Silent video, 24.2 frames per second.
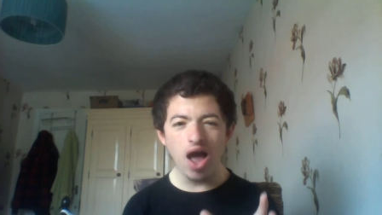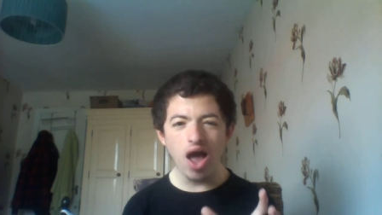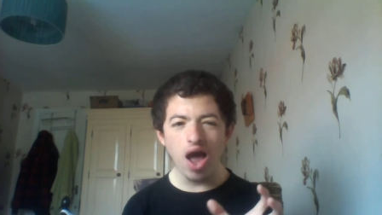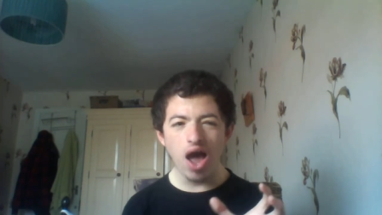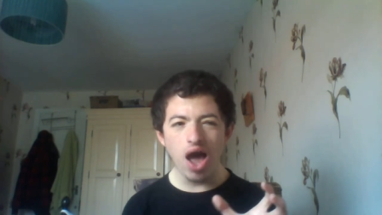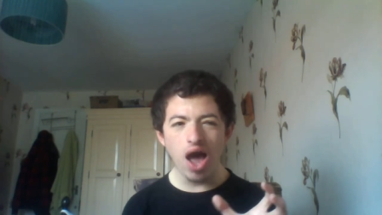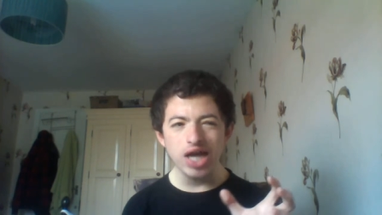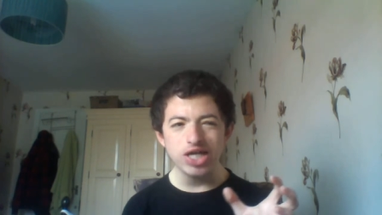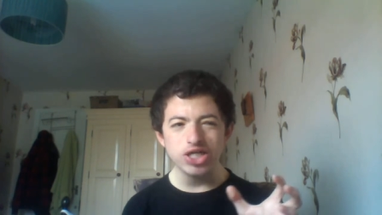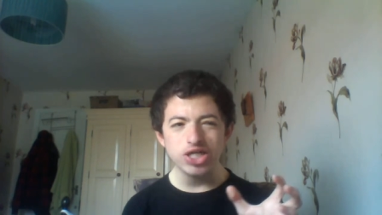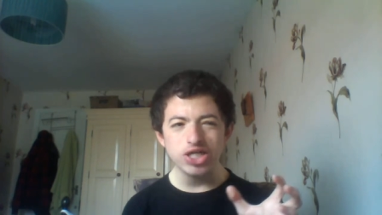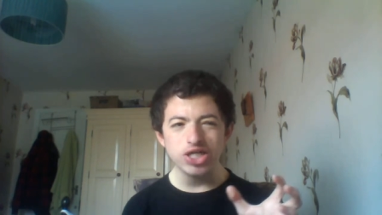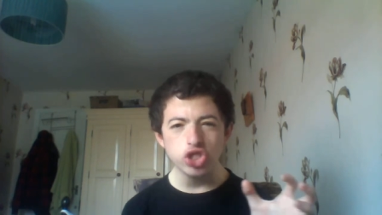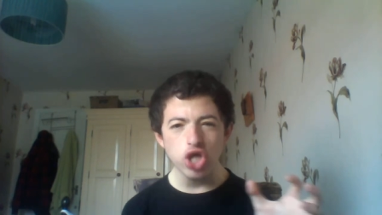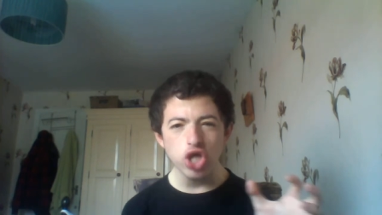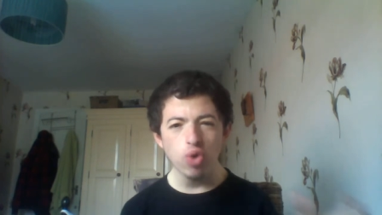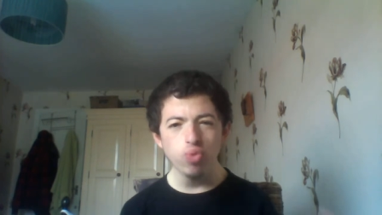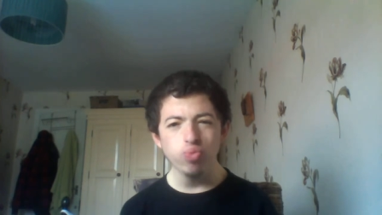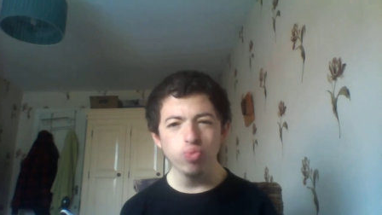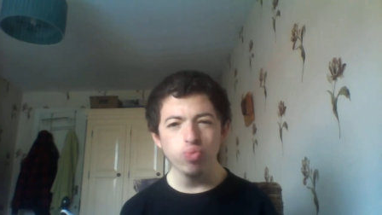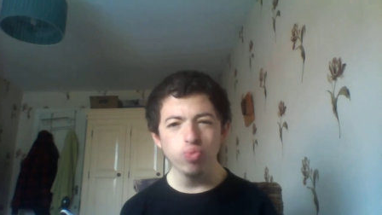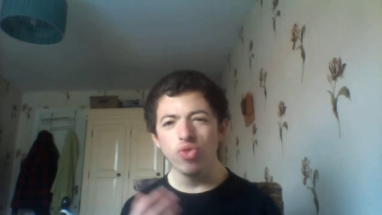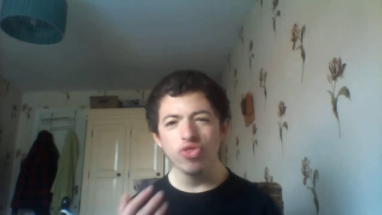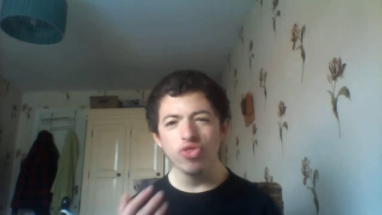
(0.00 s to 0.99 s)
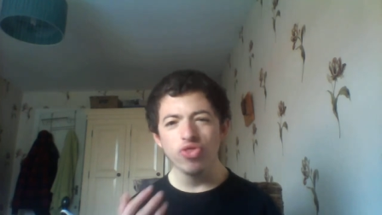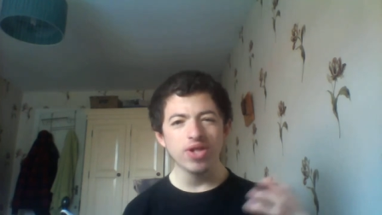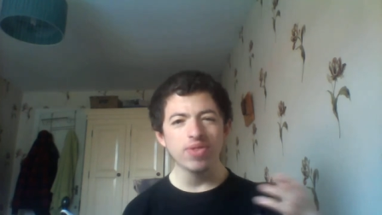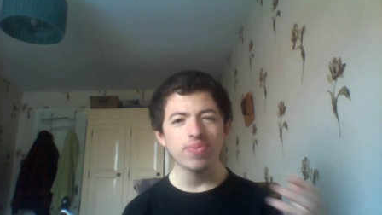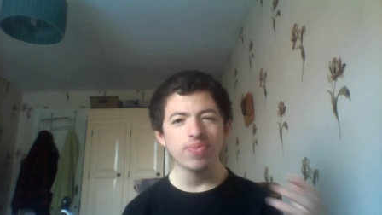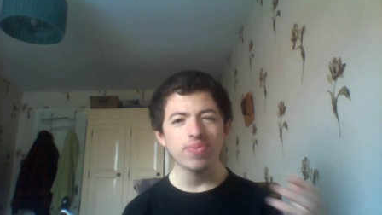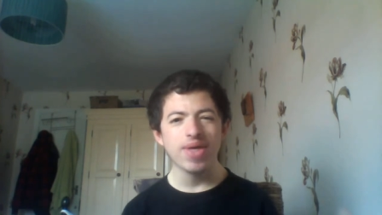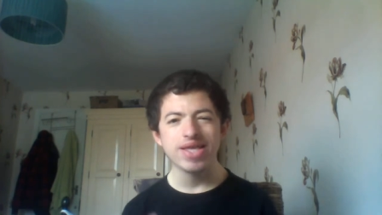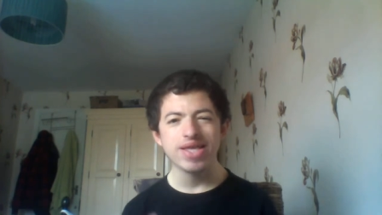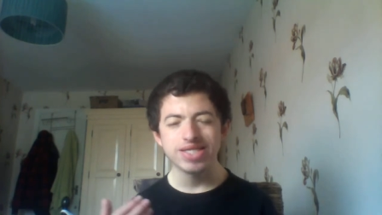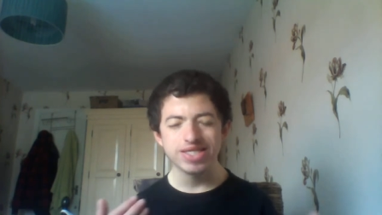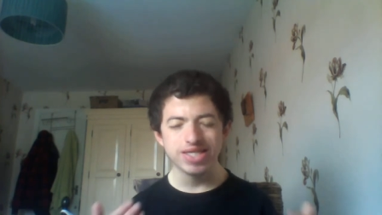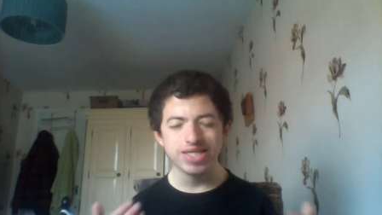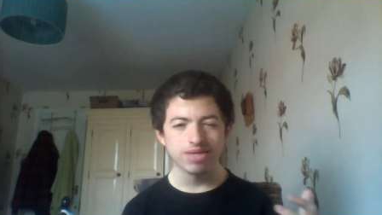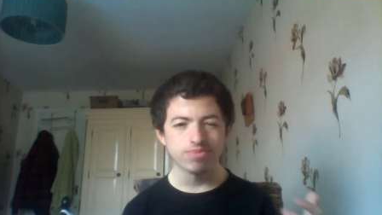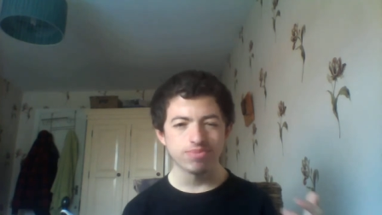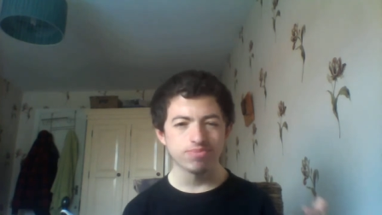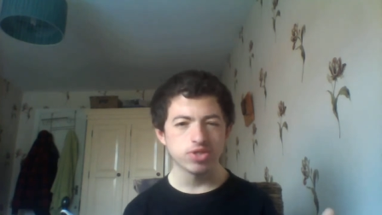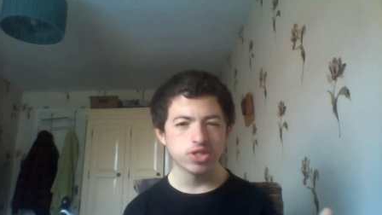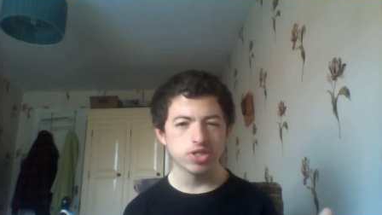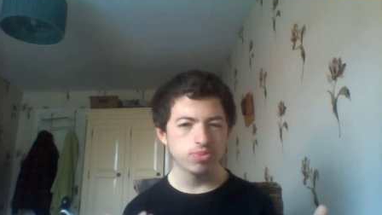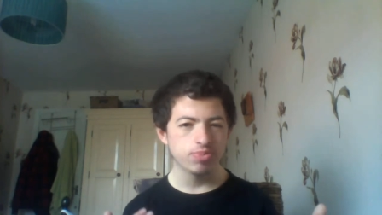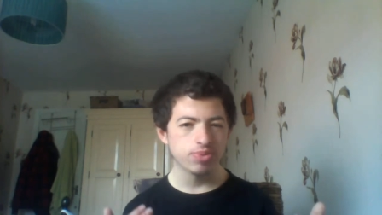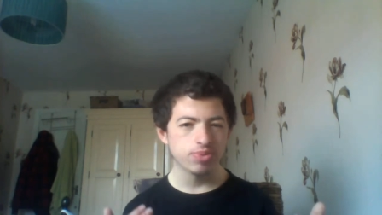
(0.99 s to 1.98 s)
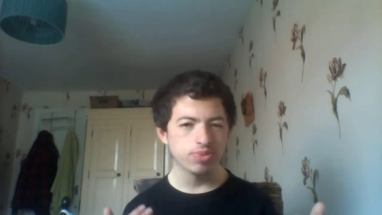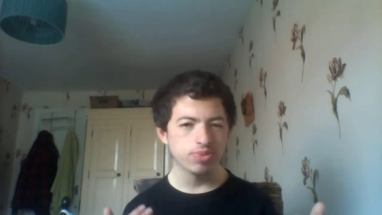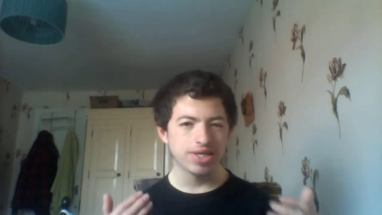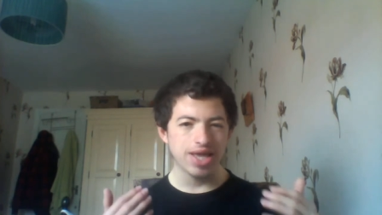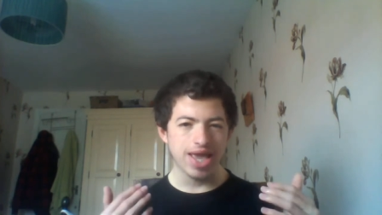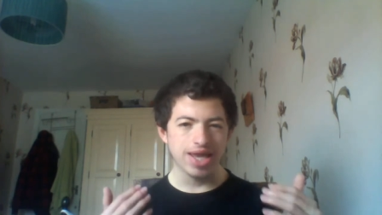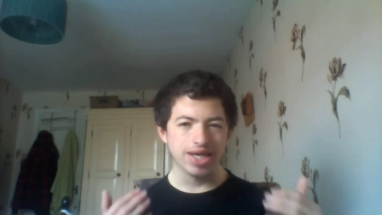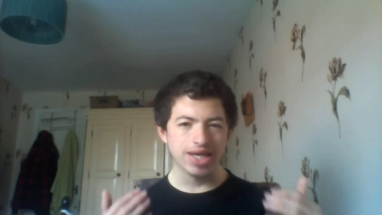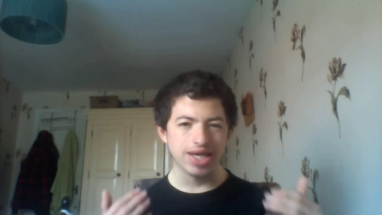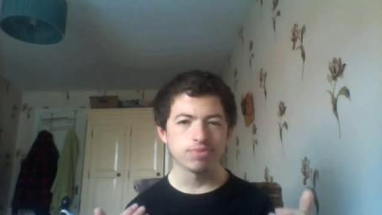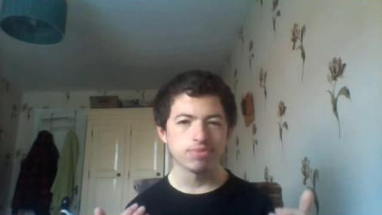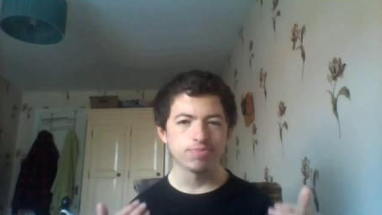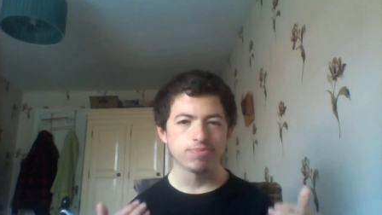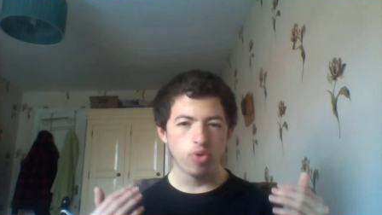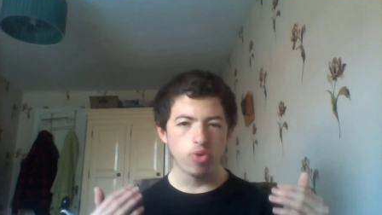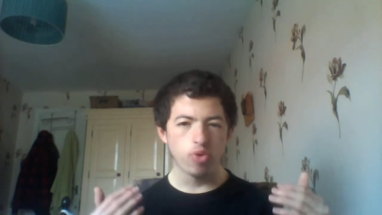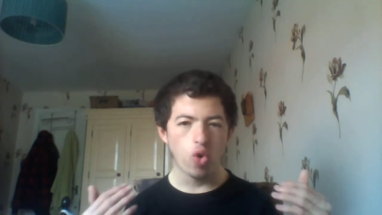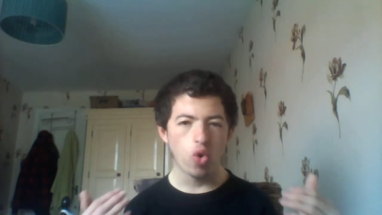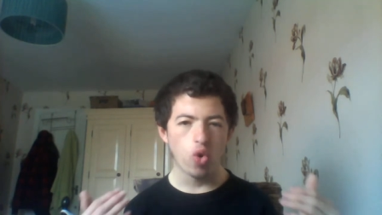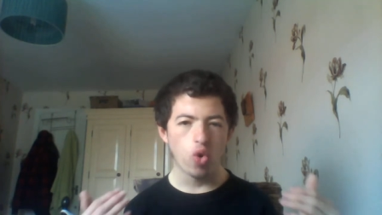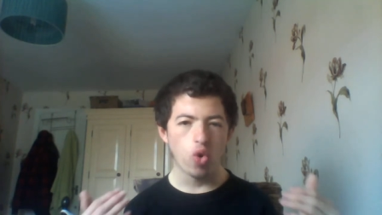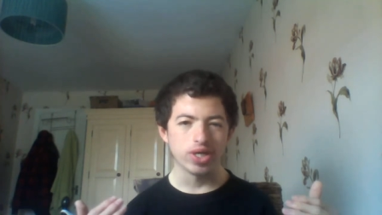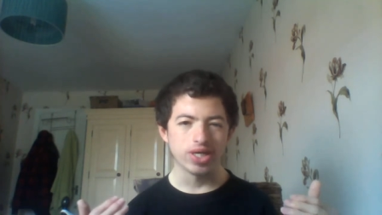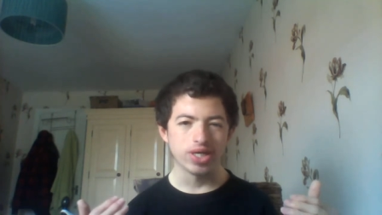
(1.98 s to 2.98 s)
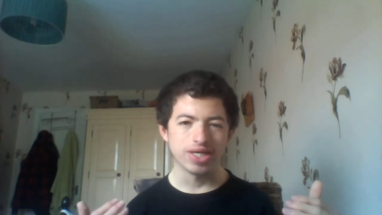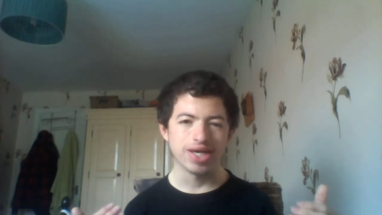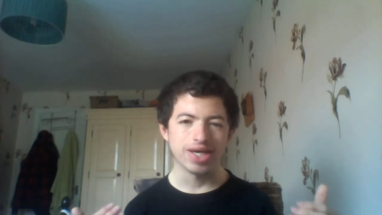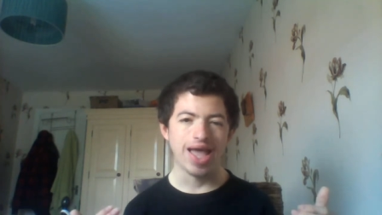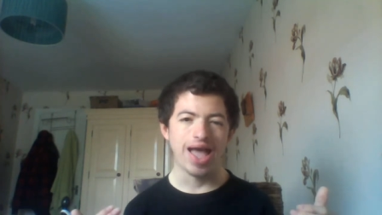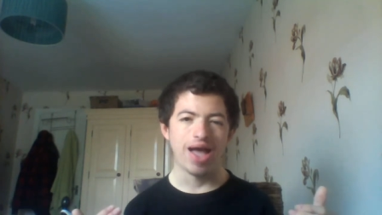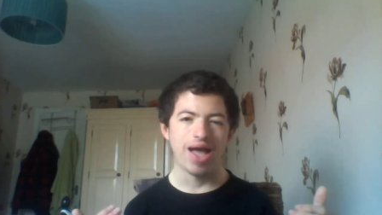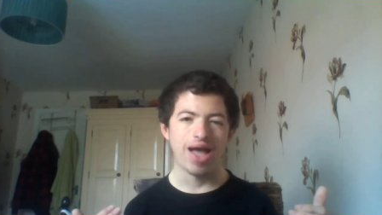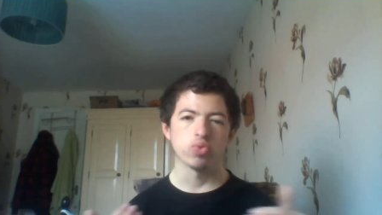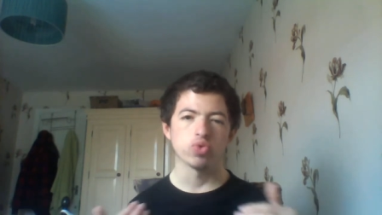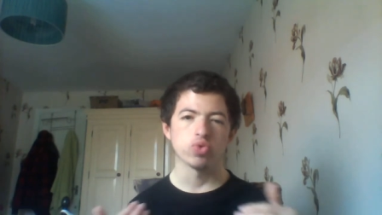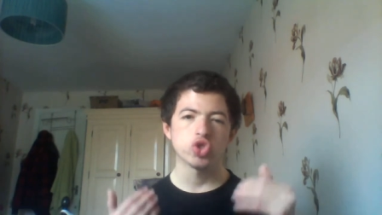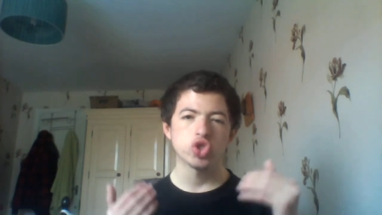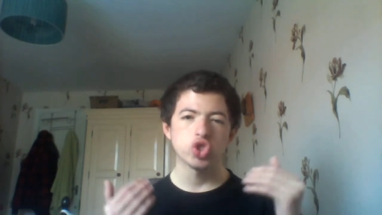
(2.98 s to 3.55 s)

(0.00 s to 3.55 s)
I don't think there seems to be any point now